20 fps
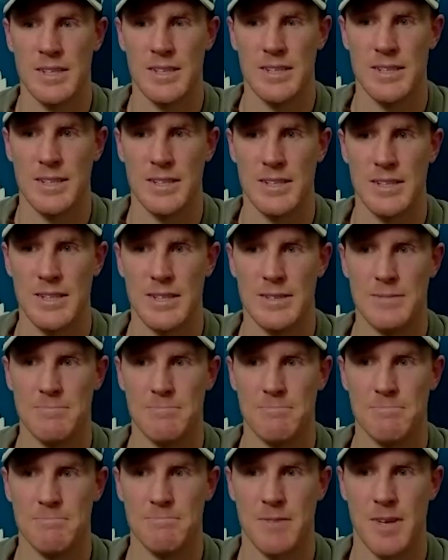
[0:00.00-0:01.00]

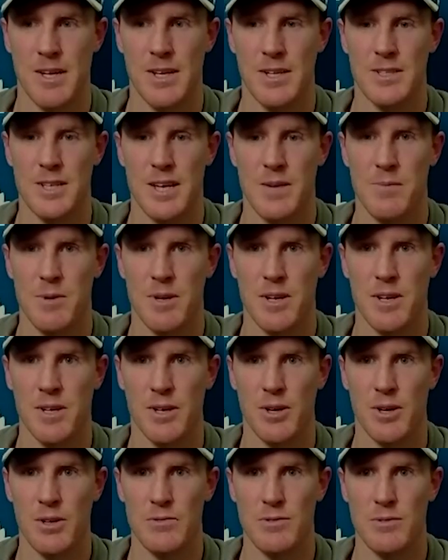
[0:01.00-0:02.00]
anytime you get a
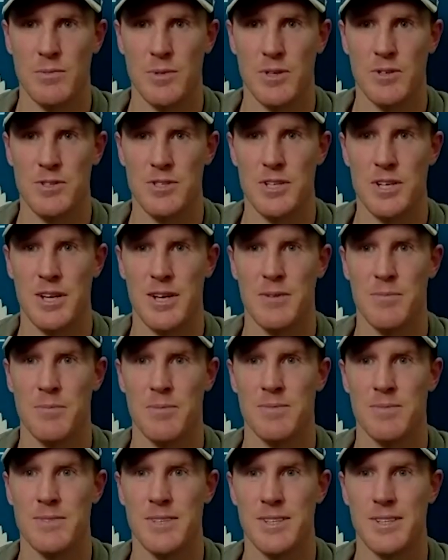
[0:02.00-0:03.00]
call from your GM,
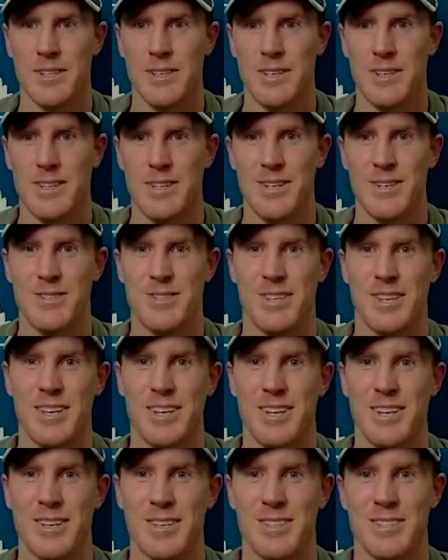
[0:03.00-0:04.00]
you usually
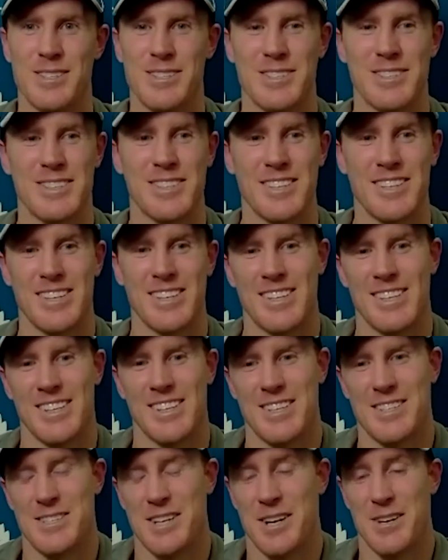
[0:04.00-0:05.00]
know it's
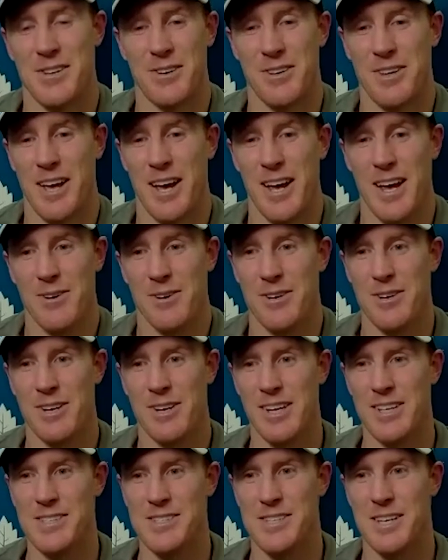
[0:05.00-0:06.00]
either that or you're
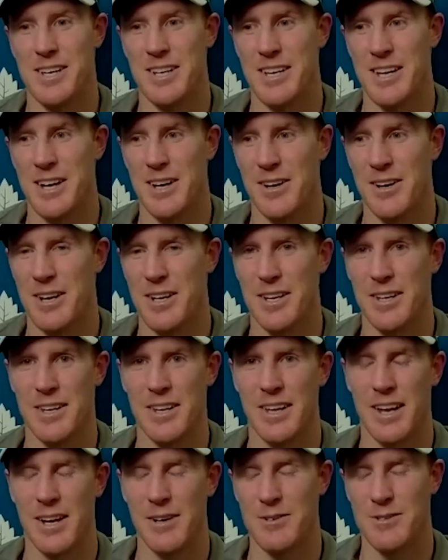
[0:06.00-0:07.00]
getting sent down. I didn't,
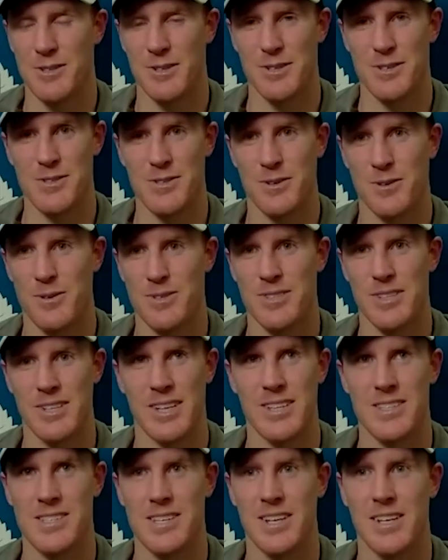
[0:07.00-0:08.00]
and I was hurt, so I wasn't
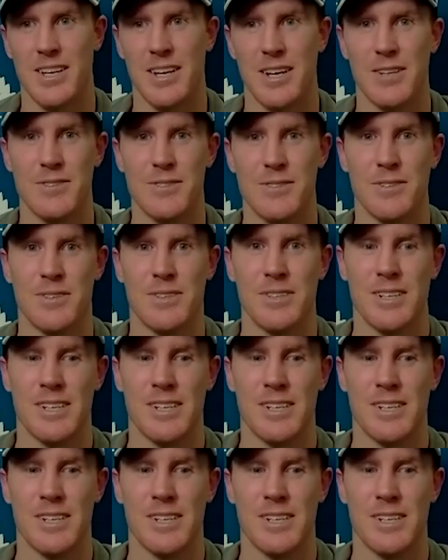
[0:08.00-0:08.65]
getting sent down. So